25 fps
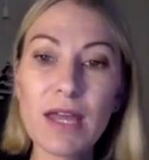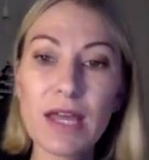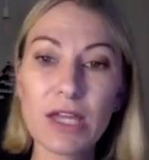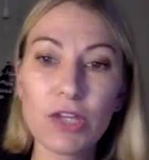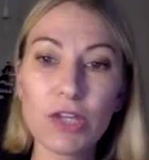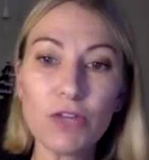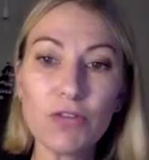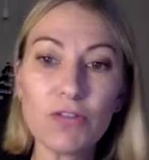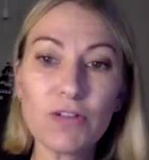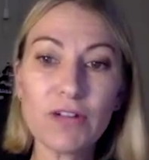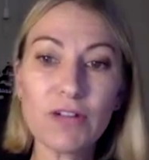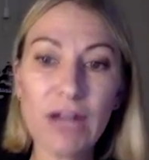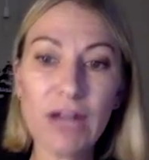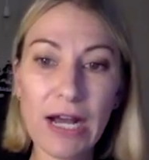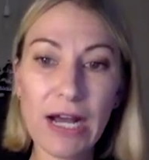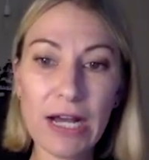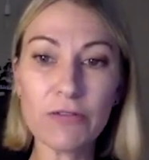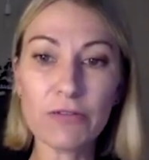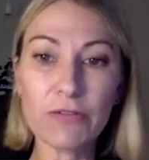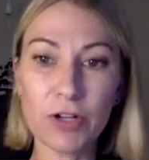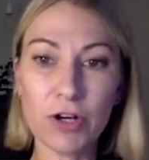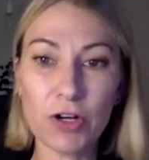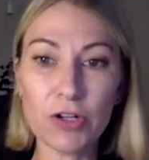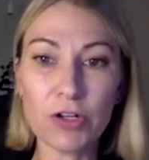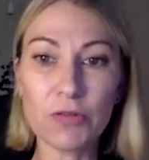you've kind
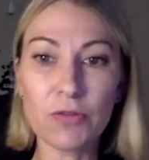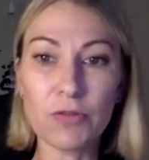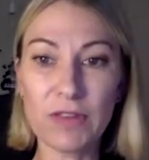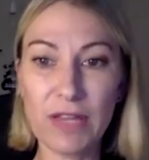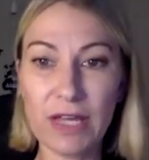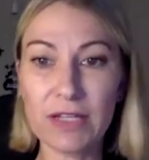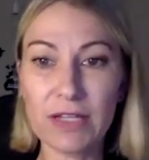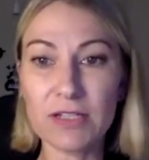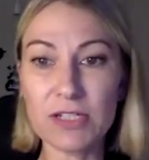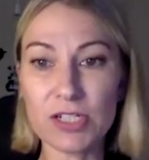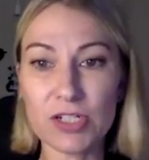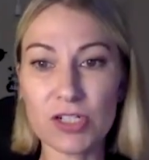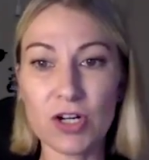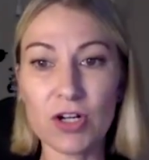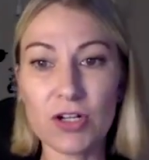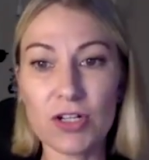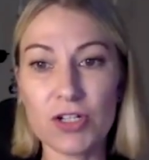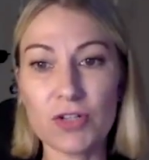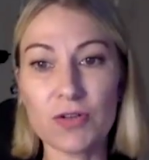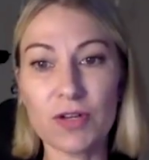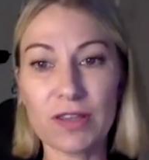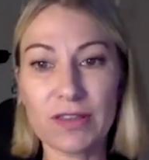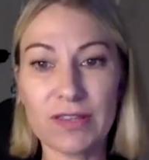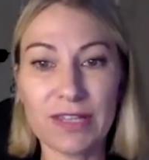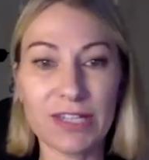of got to then start
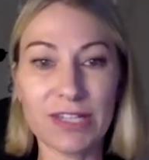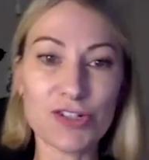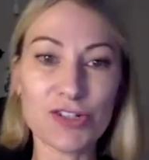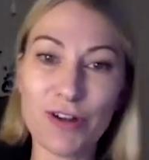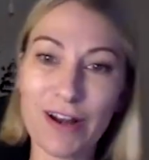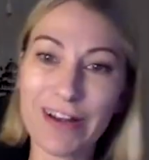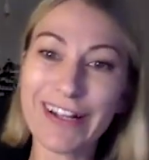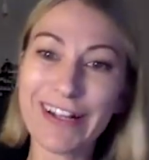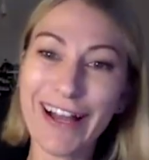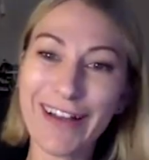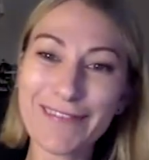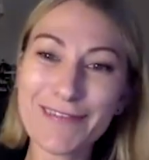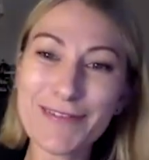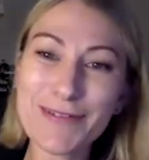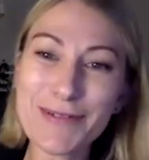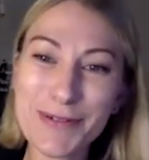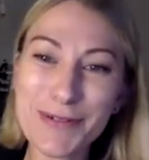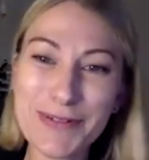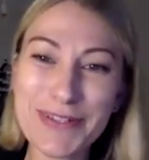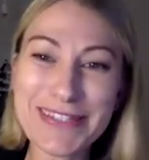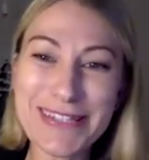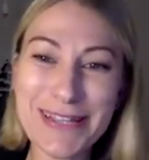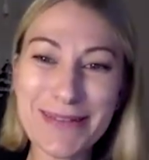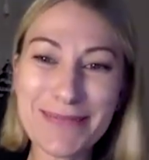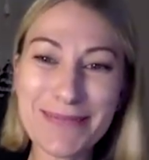doing things you're uncomfortable
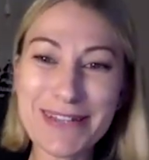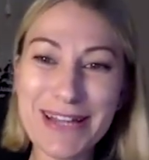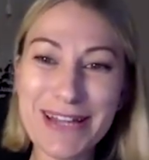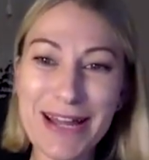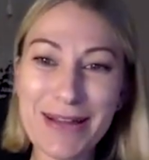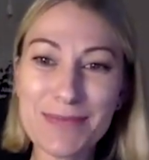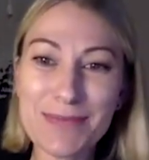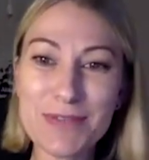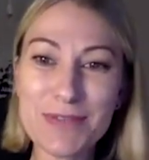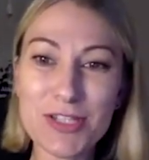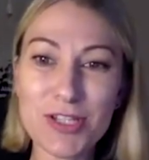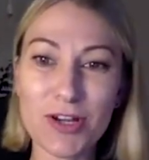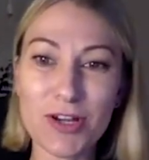with sometimes.